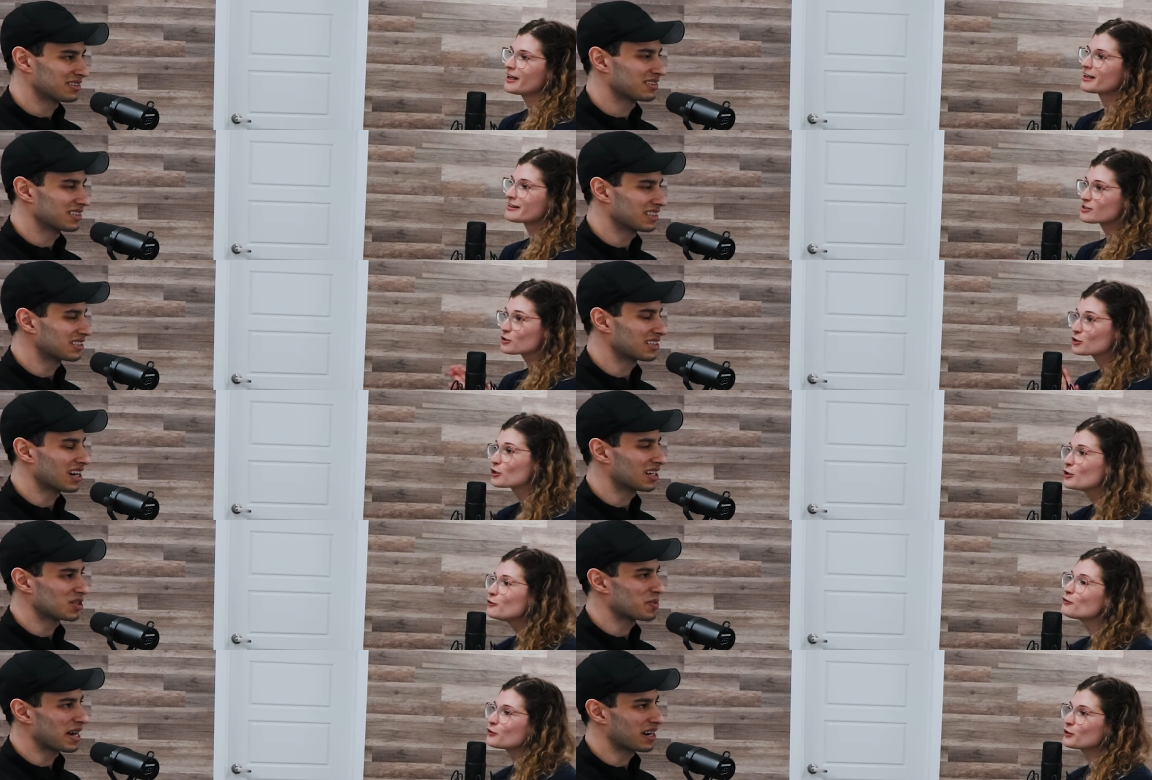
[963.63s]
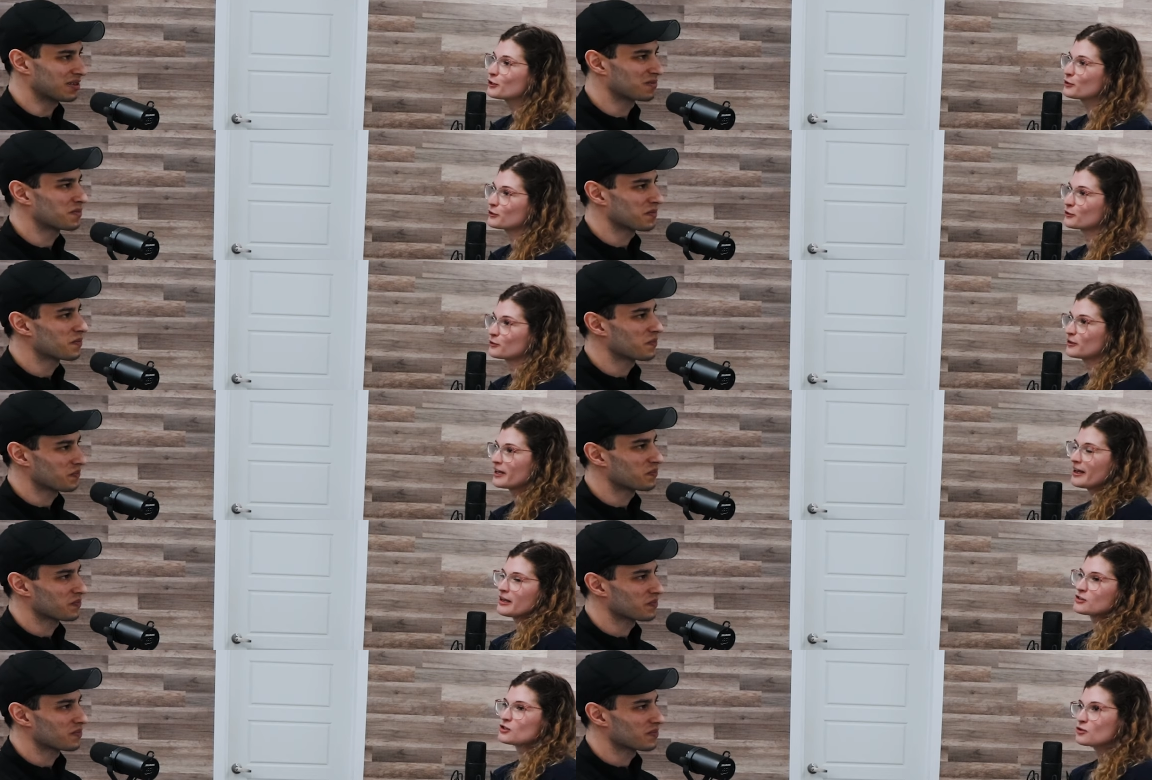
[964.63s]
Speaker 1: these are good for you.
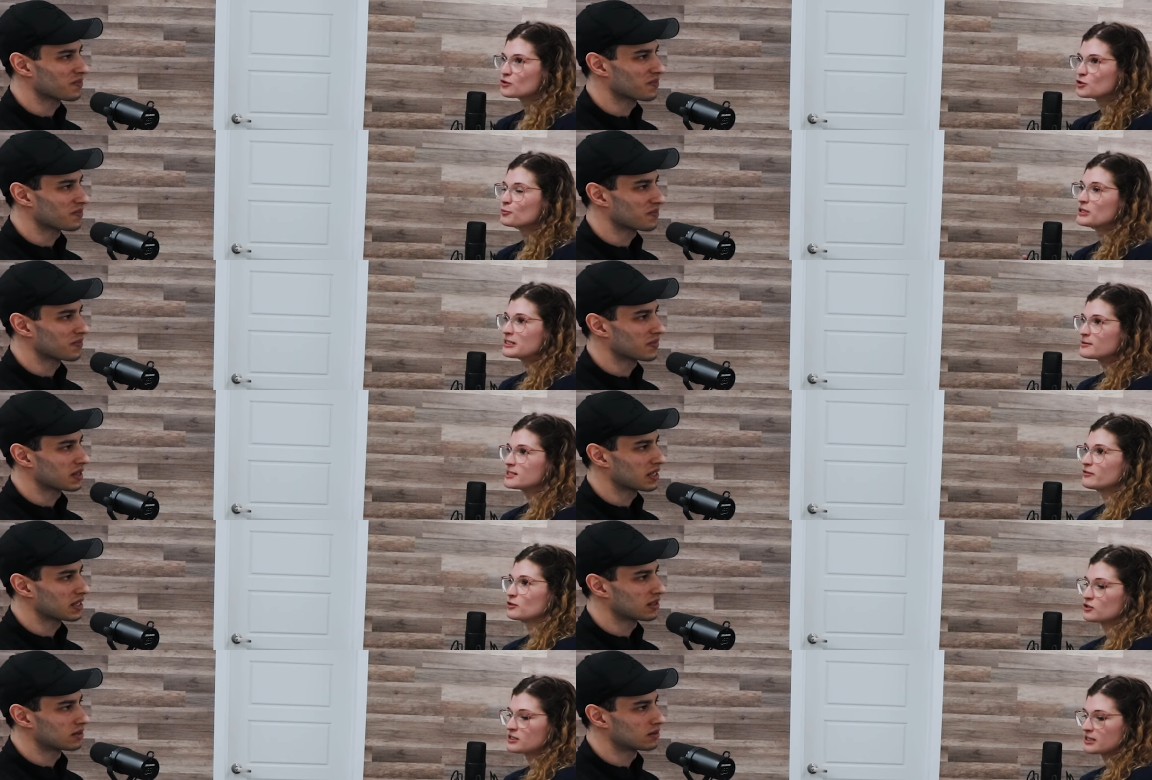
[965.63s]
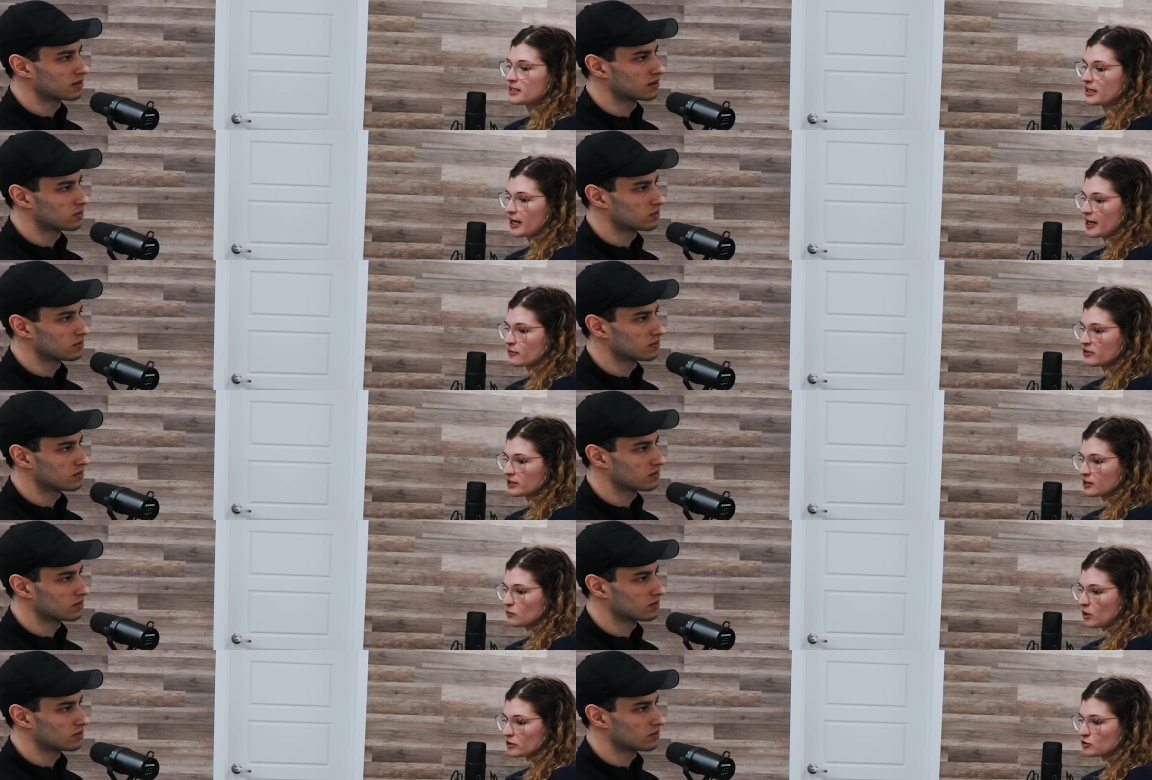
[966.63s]
So there's preconceived notions that I really
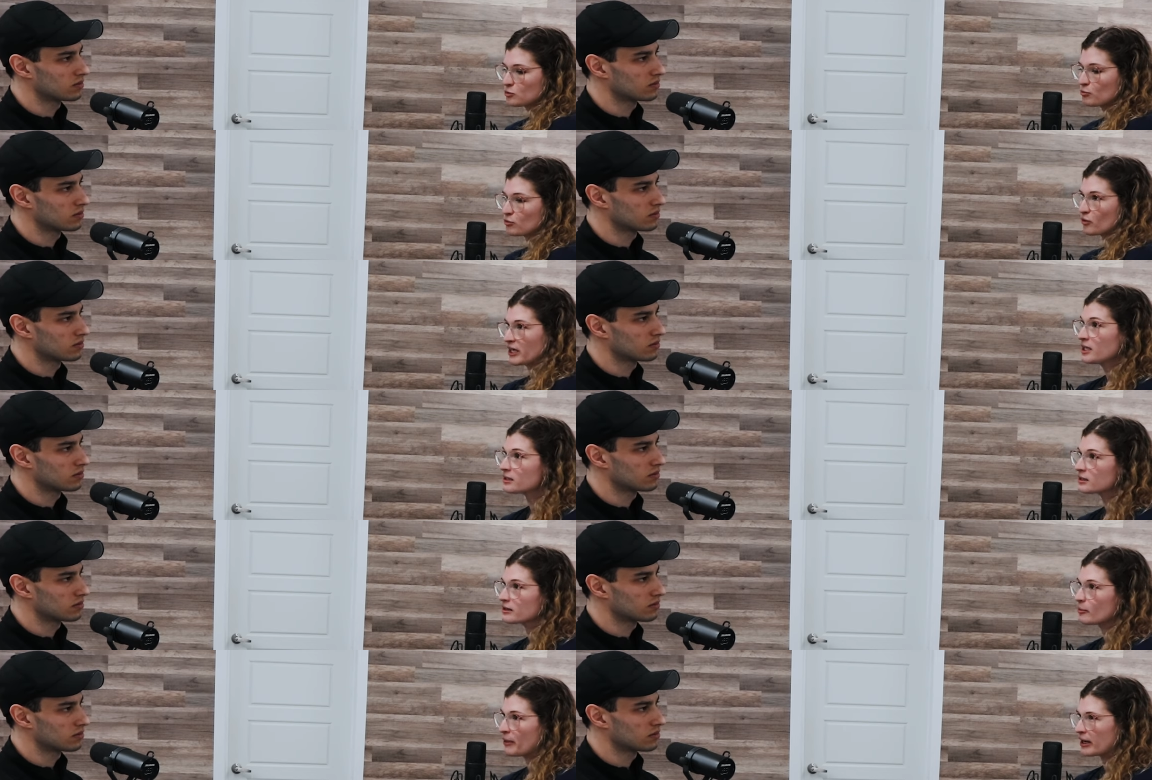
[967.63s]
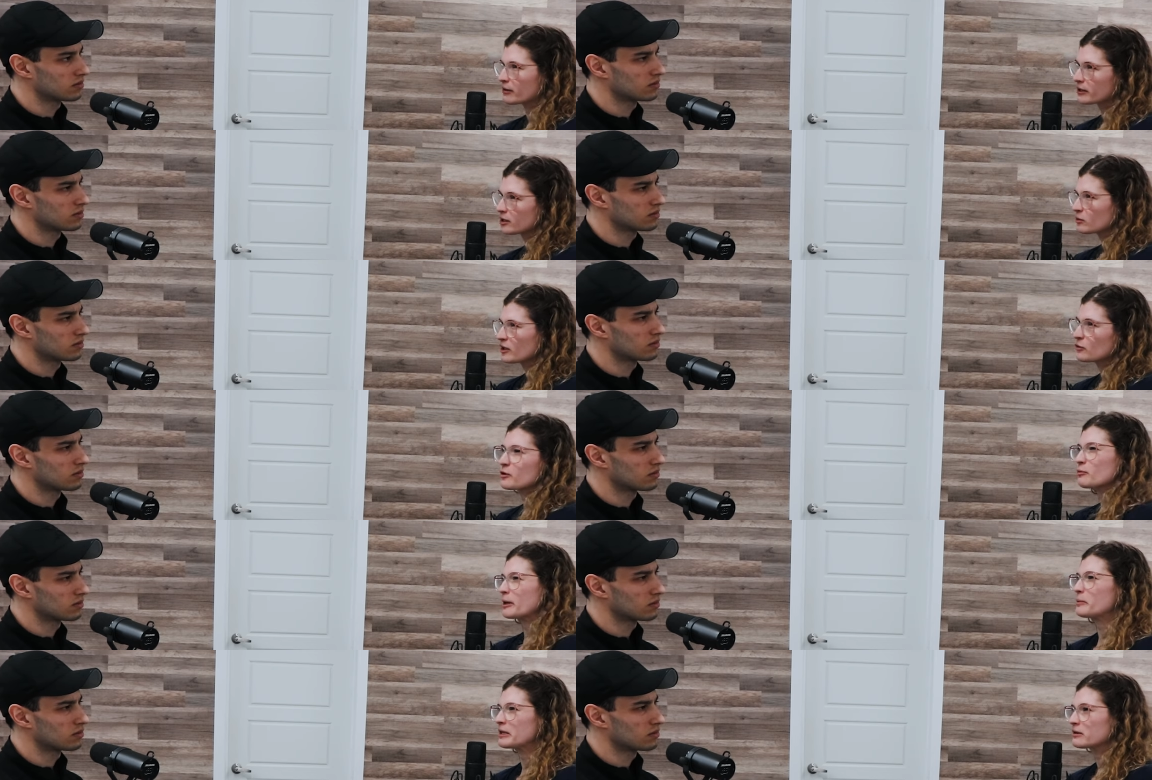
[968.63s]
want to break the barrier with with
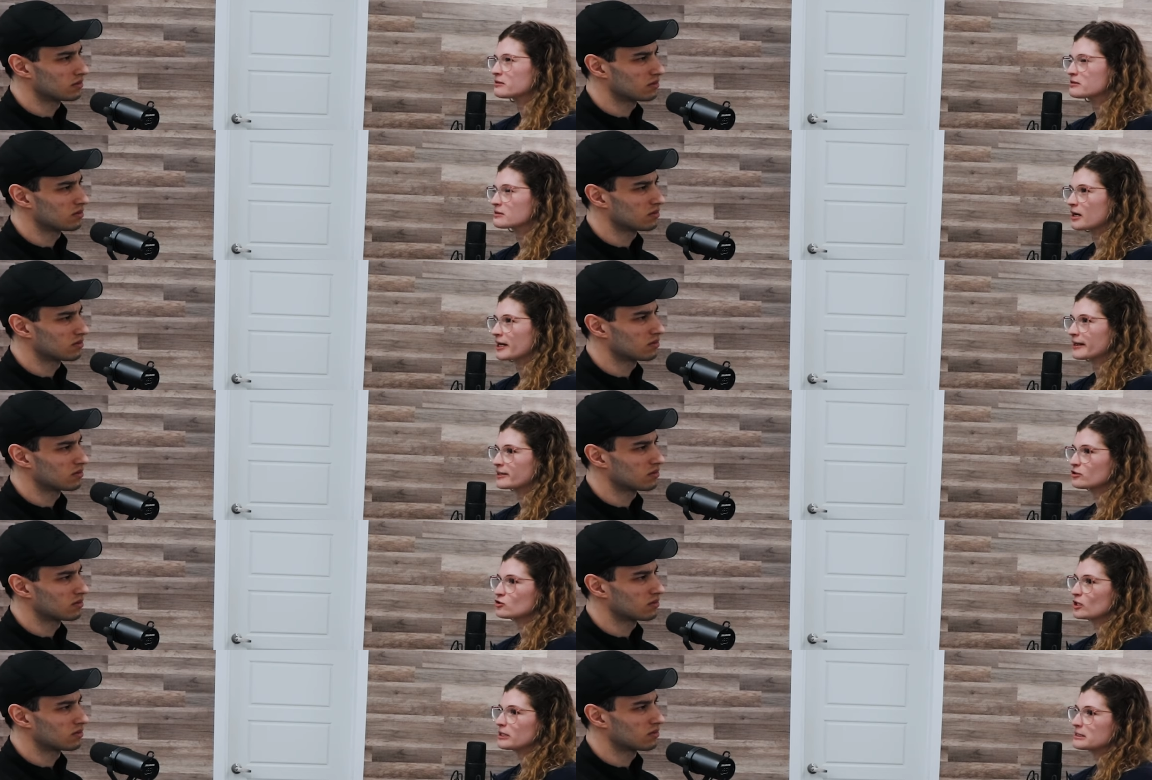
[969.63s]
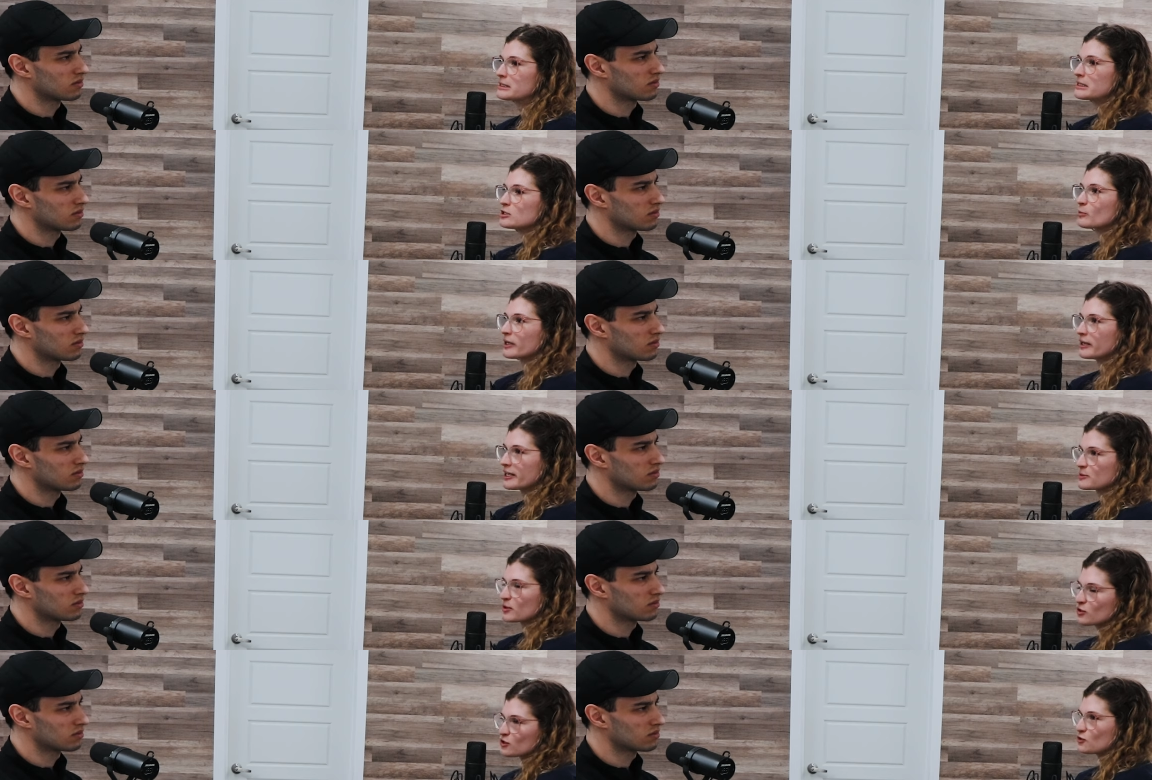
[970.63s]
my meals. I like to try to teach my clients, but
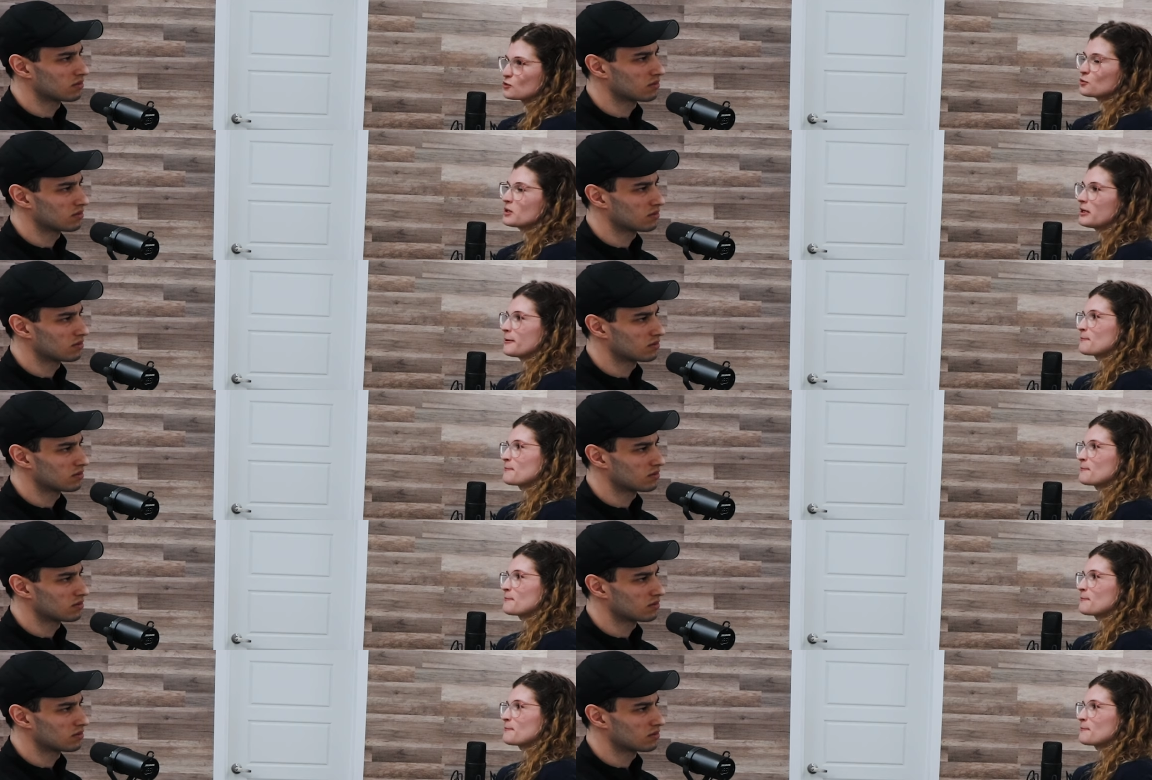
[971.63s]
there's also